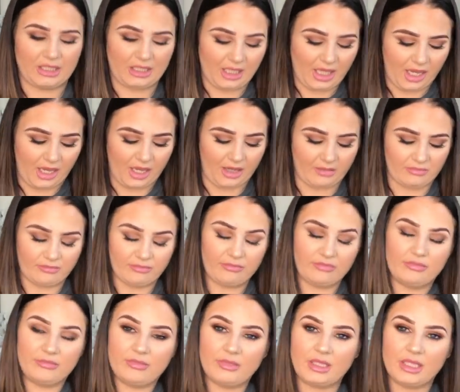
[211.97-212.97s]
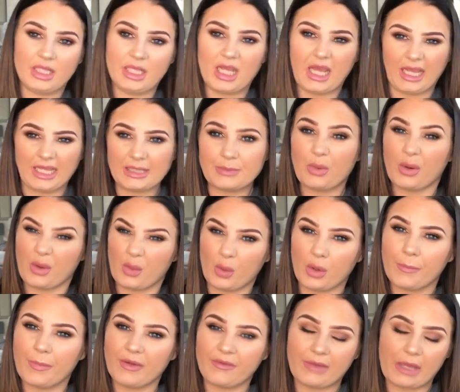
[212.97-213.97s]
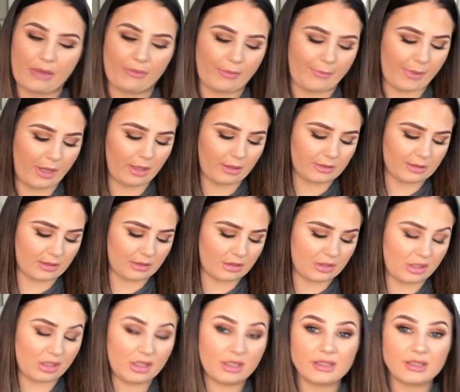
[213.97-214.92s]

yeah, it's probably one of my favourite bags actually